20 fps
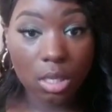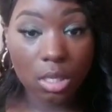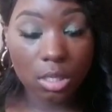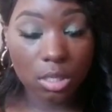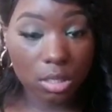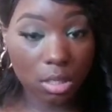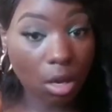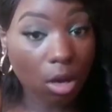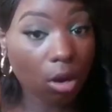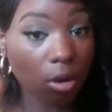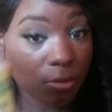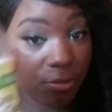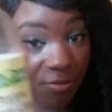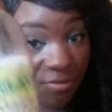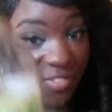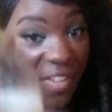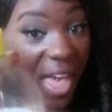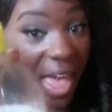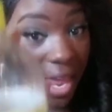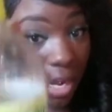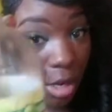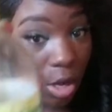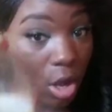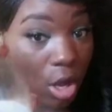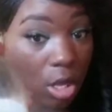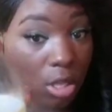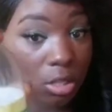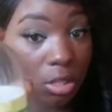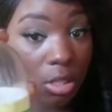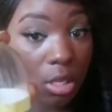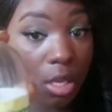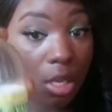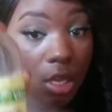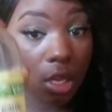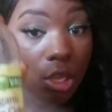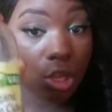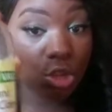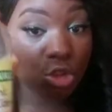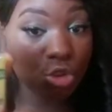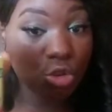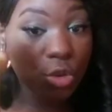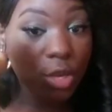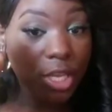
So fat loss, you